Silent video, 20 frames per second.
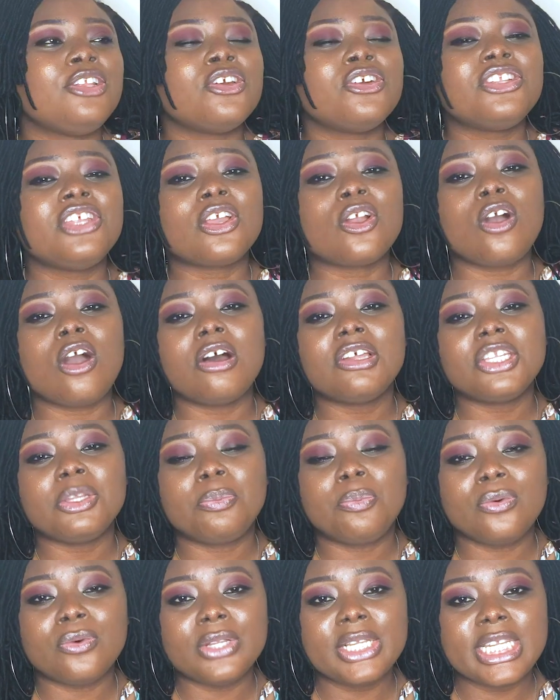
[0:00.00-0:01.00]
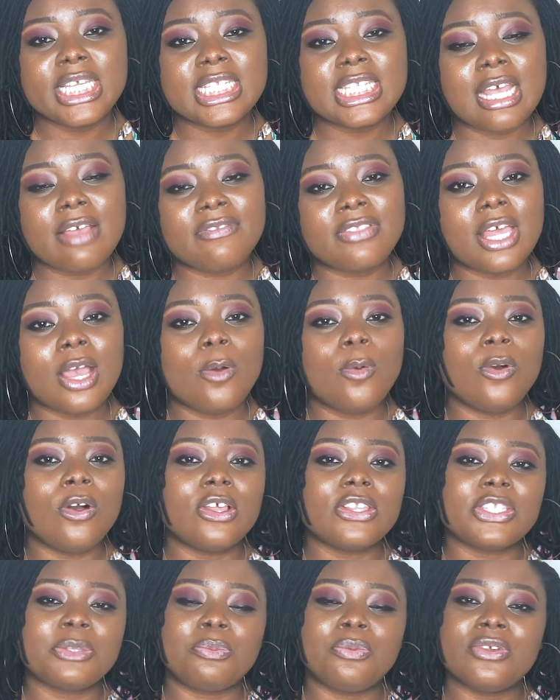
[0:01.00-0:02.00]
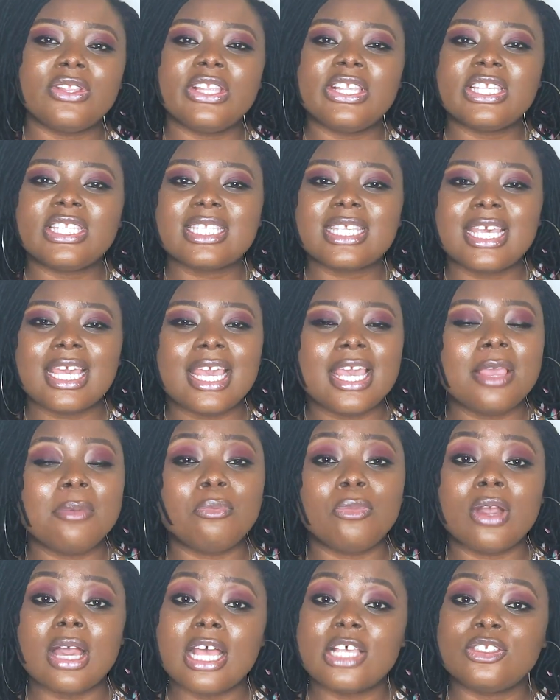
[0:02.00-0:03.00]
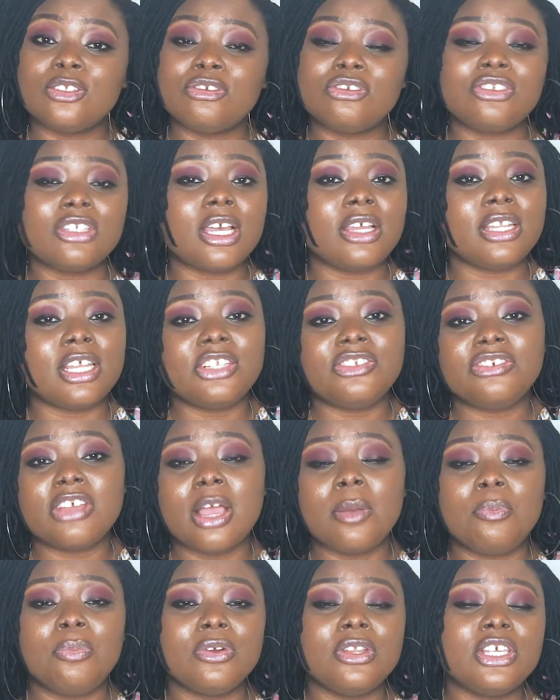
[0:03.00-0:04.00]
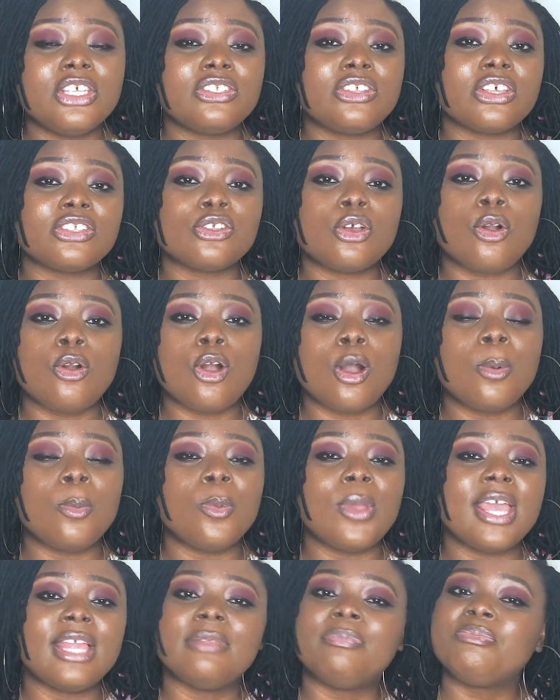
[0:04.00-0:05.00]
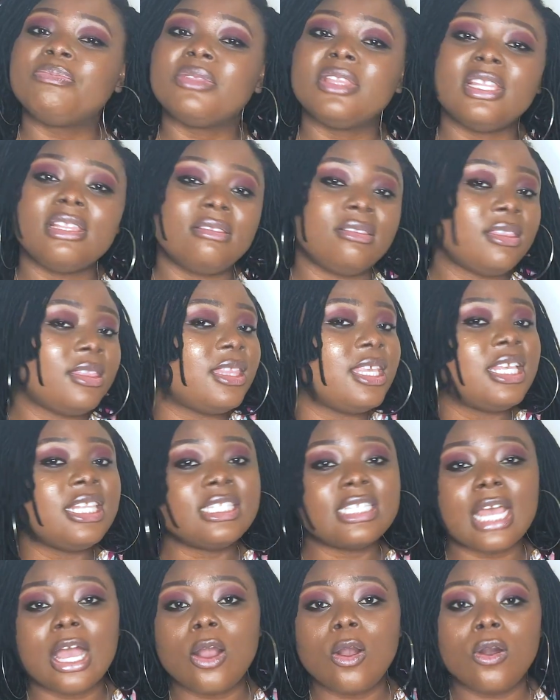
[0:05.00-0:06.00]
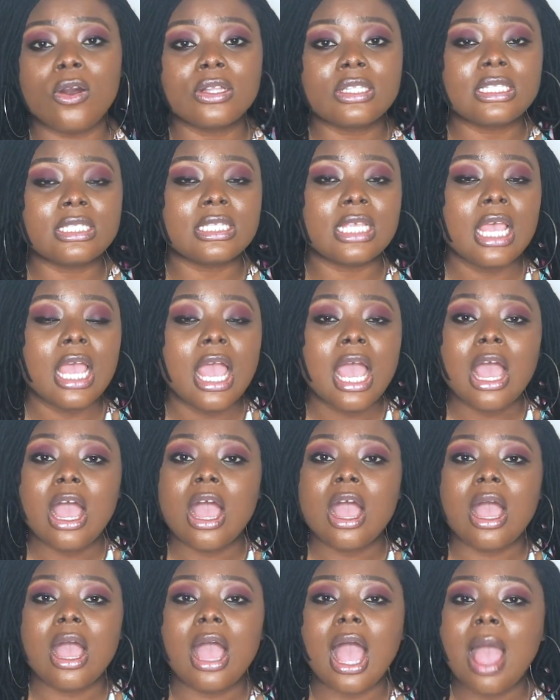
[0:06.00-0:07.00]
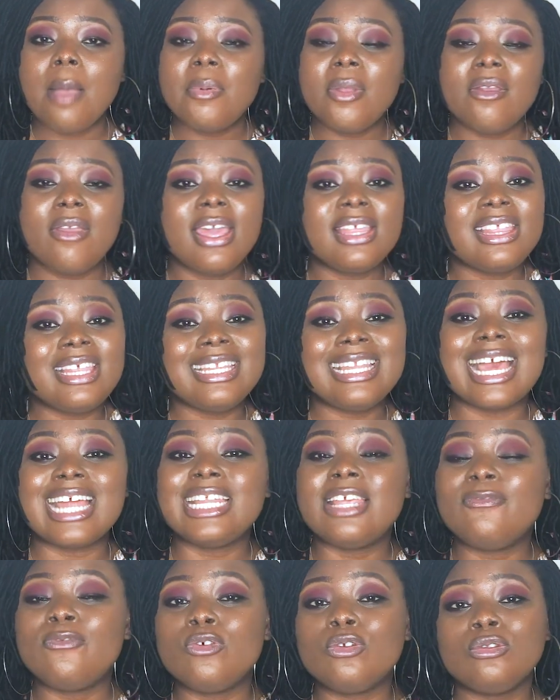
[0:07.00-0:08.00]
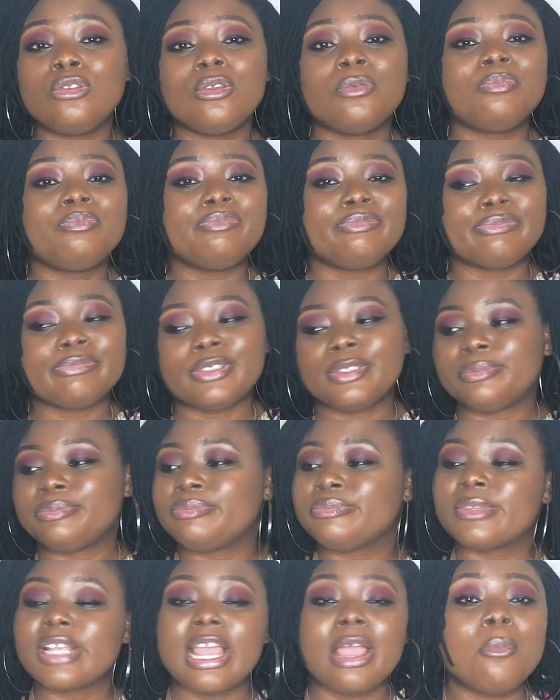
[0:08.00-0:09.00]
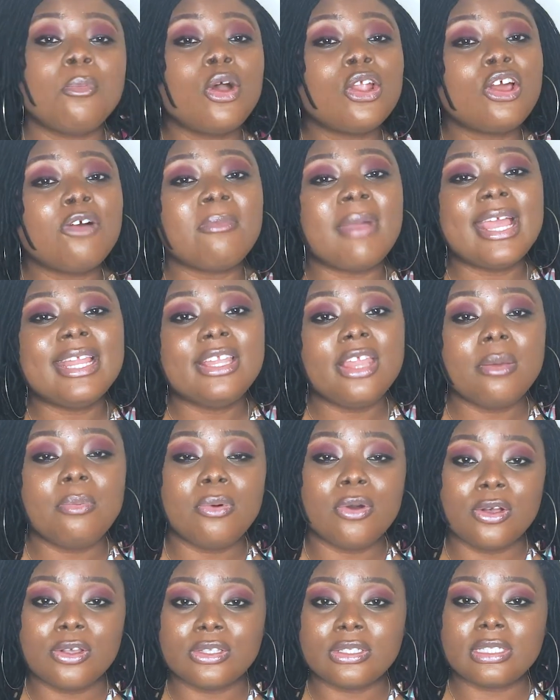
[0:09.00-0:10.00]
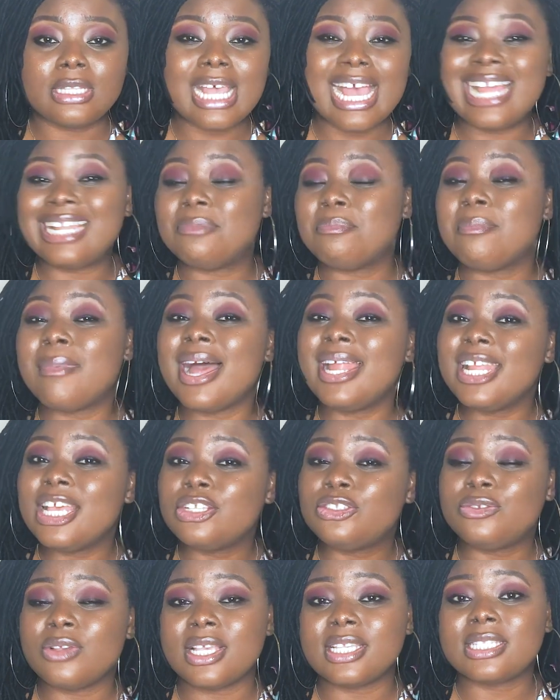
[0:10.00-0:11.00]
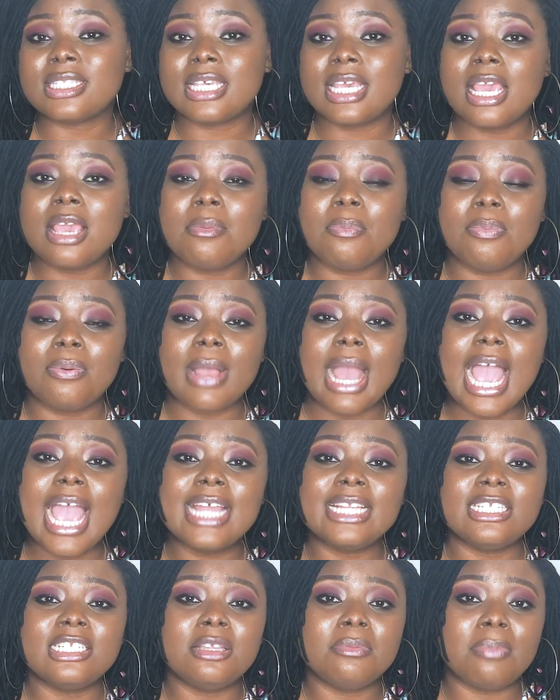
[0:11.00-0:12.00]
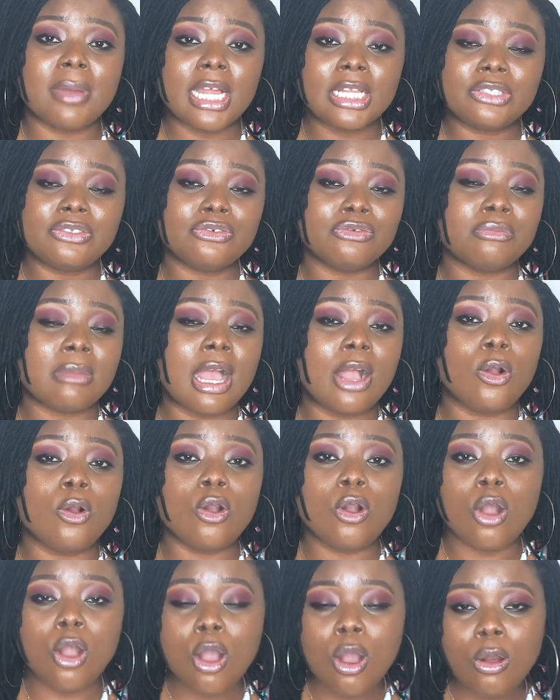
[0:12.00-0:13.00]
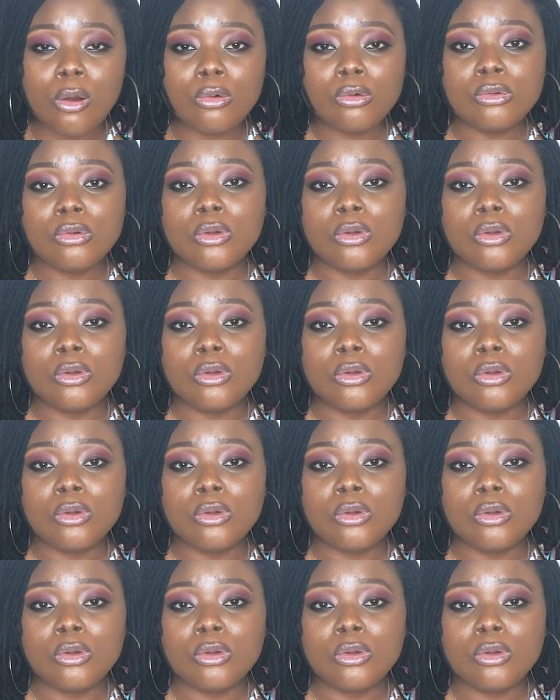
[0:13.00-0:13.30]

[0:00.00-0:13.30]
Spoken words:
know, they called the police afterwards. The police came, but as usual, Nigerian police does not come when things are hot. Apparently, they had even, one of my neighbors had managed to escape, hide in the bathroom and call